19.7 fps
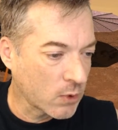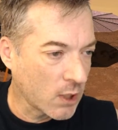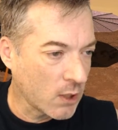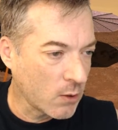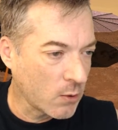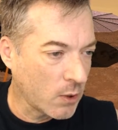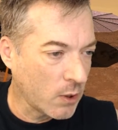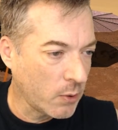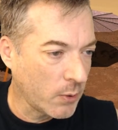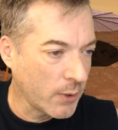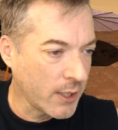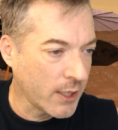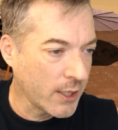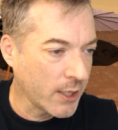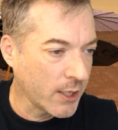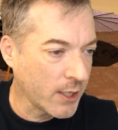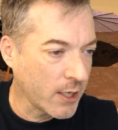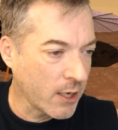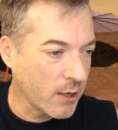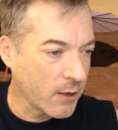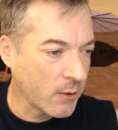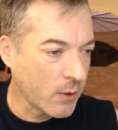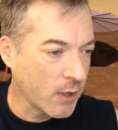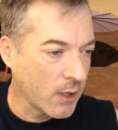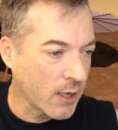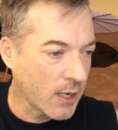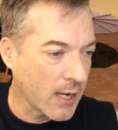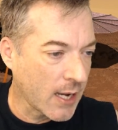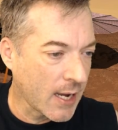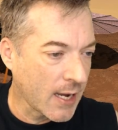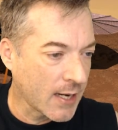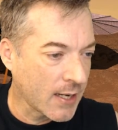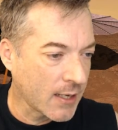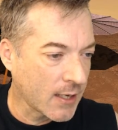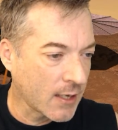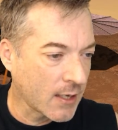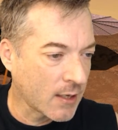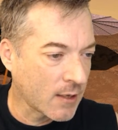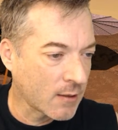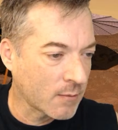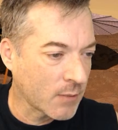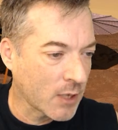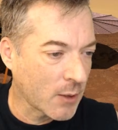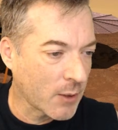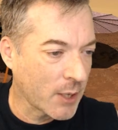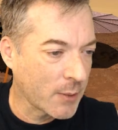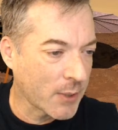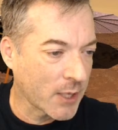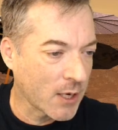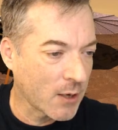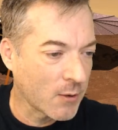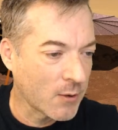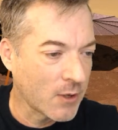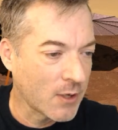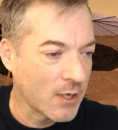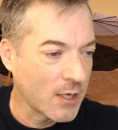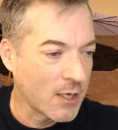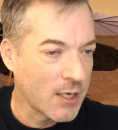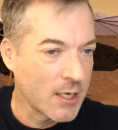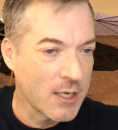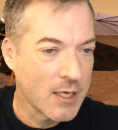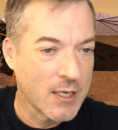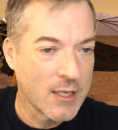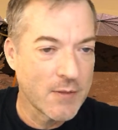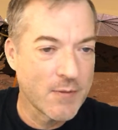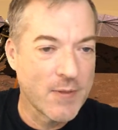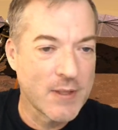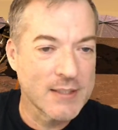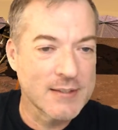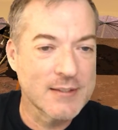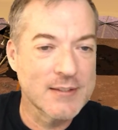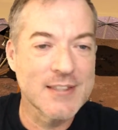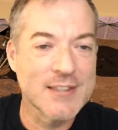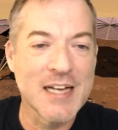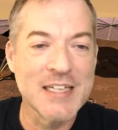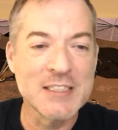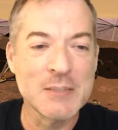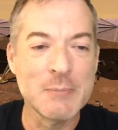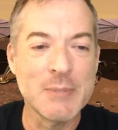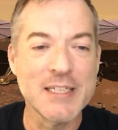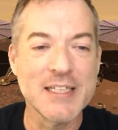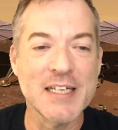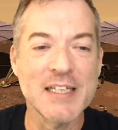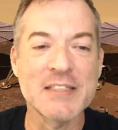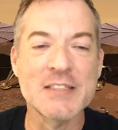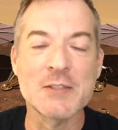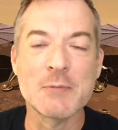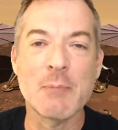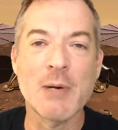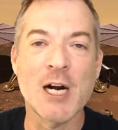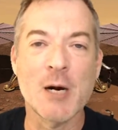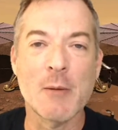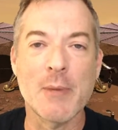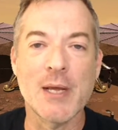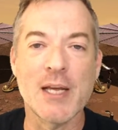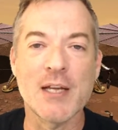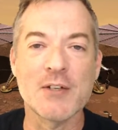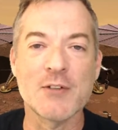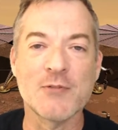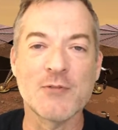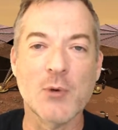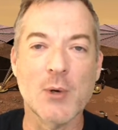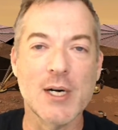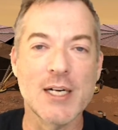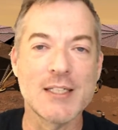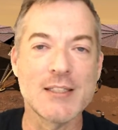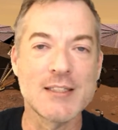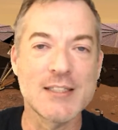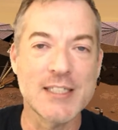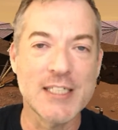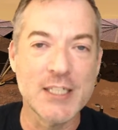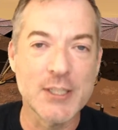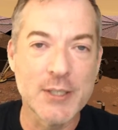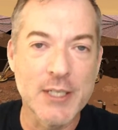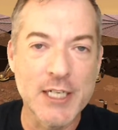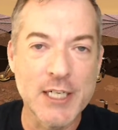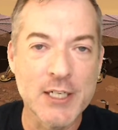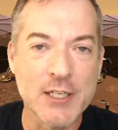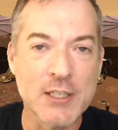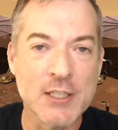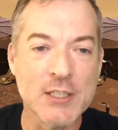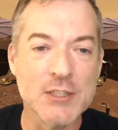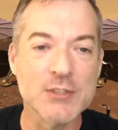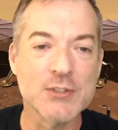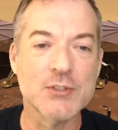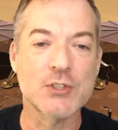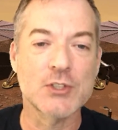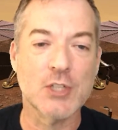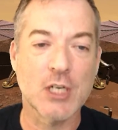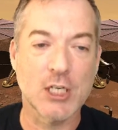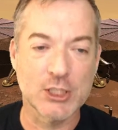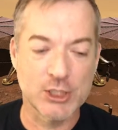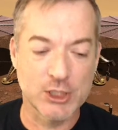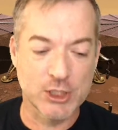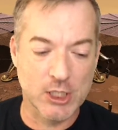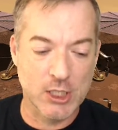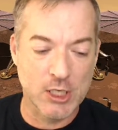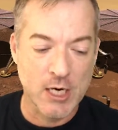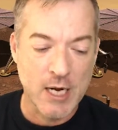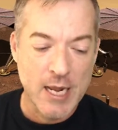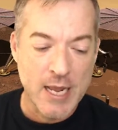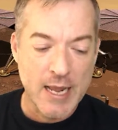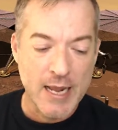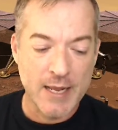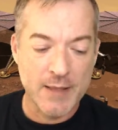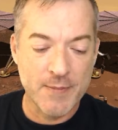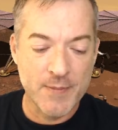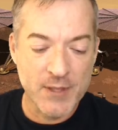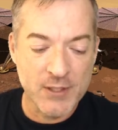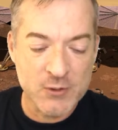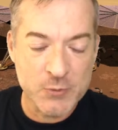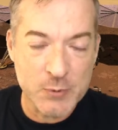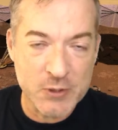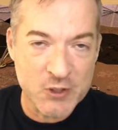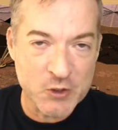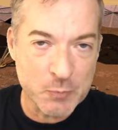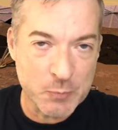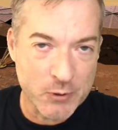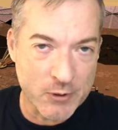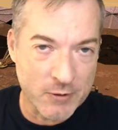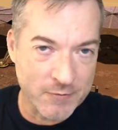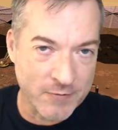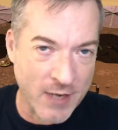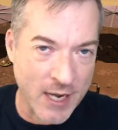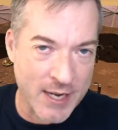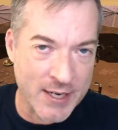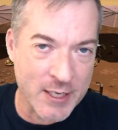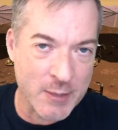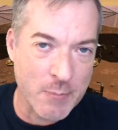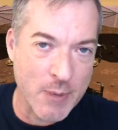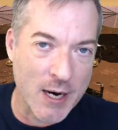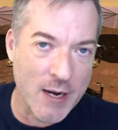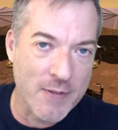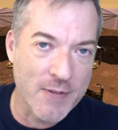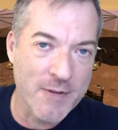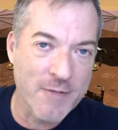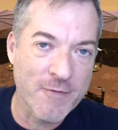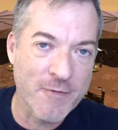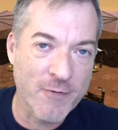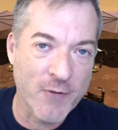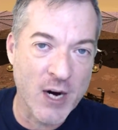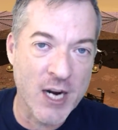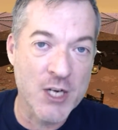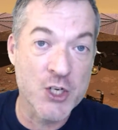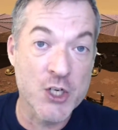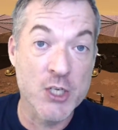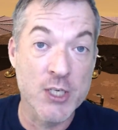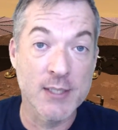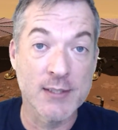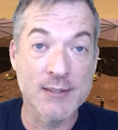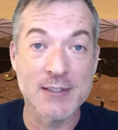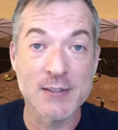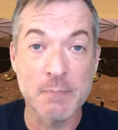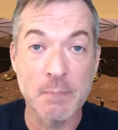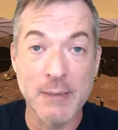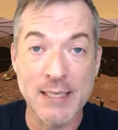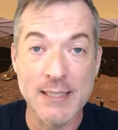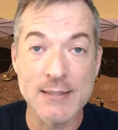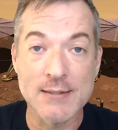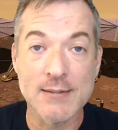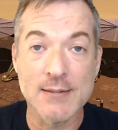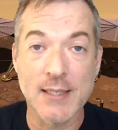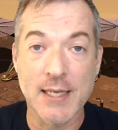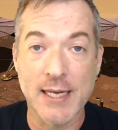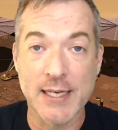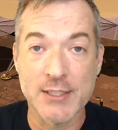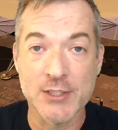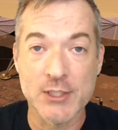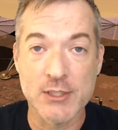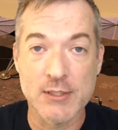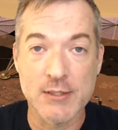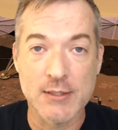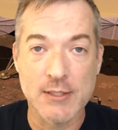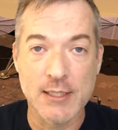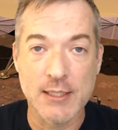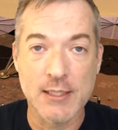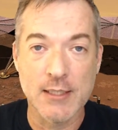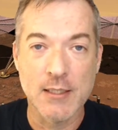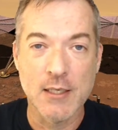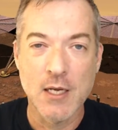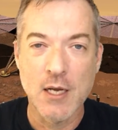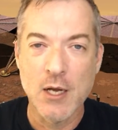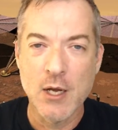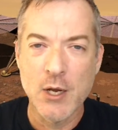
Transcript: Oh, where did it go? I had a... oh, here we go. The Seismic experiment for interior structure. And this was provided by the French Space Agency.